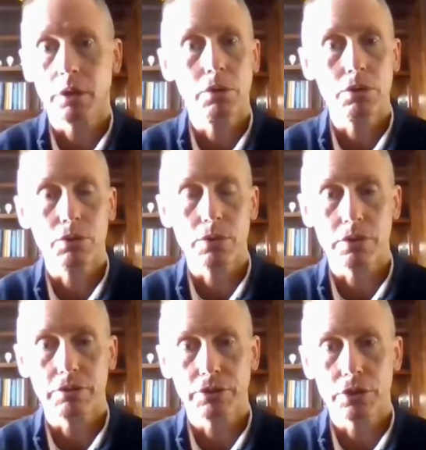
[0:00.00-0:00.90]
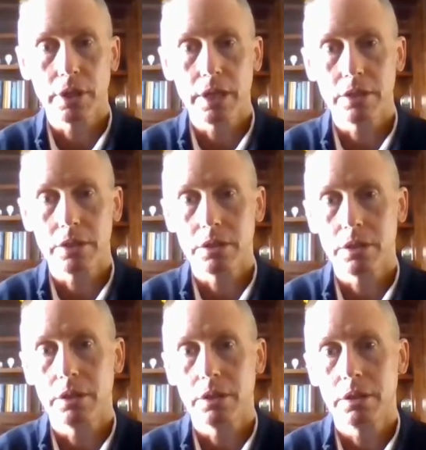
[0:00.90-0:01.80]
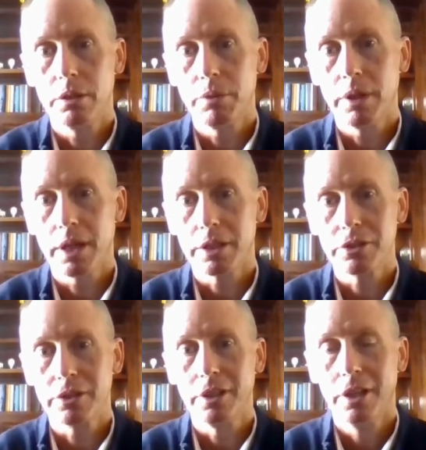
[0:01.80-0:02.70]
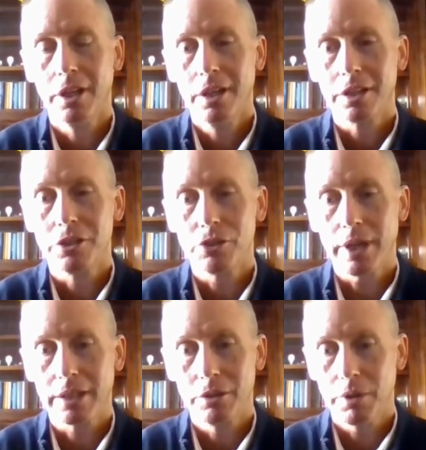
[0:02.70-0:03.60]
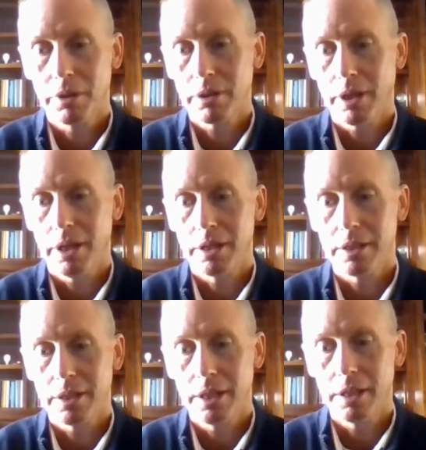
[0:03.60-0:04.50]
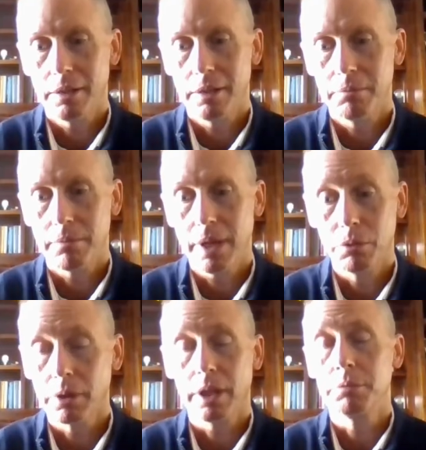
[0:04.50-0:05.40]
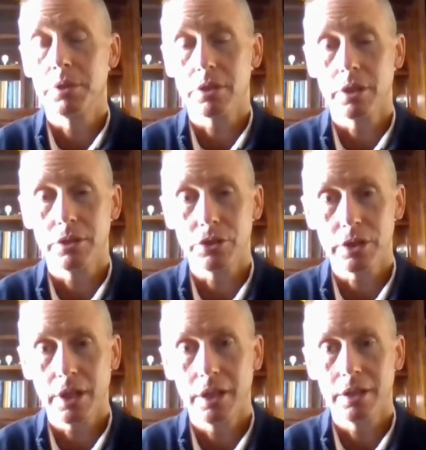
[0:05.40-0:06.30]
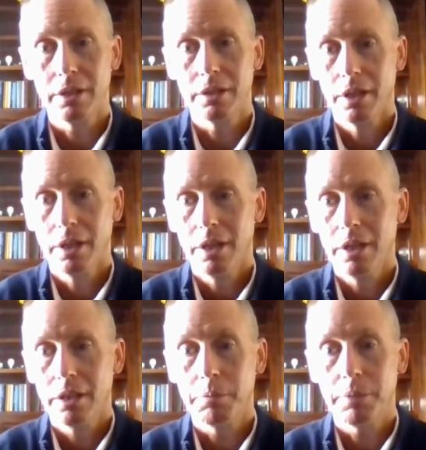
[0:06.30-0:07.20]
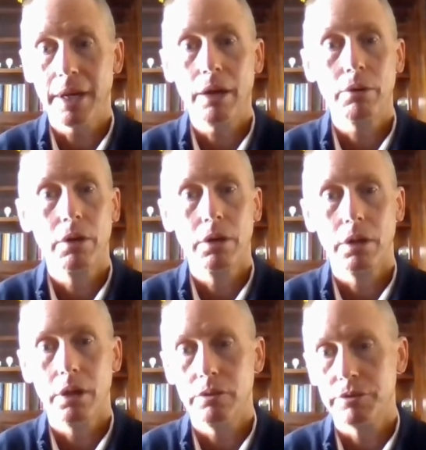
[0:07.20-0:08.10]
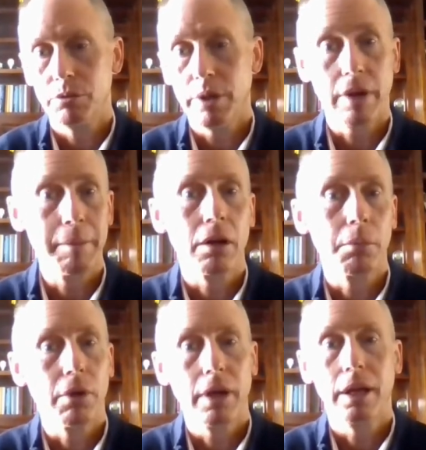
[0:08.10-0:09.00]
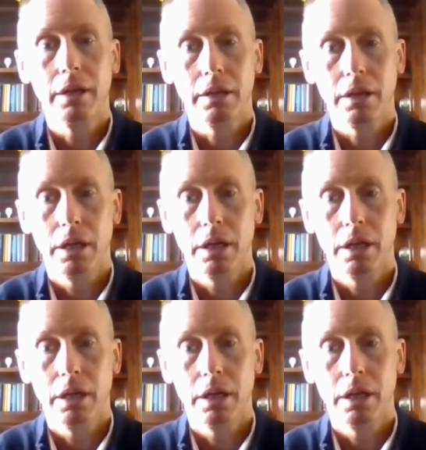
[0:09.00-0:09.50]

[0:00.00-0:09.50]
Star Wars was the first license that we had actually contracted with, and that really helped us understand the power of reframing our brand